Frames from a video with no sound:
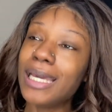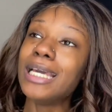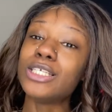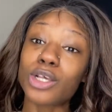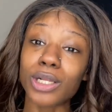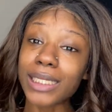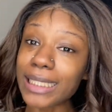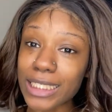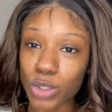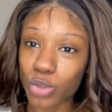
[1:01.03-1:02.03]
So click
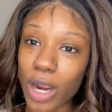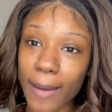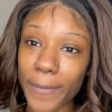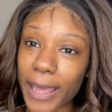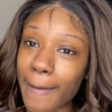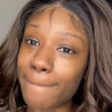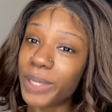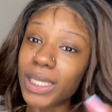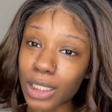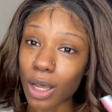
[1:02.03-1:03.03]
that subscribe button
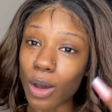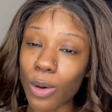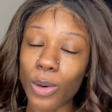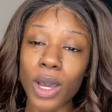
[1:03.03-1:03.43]
below.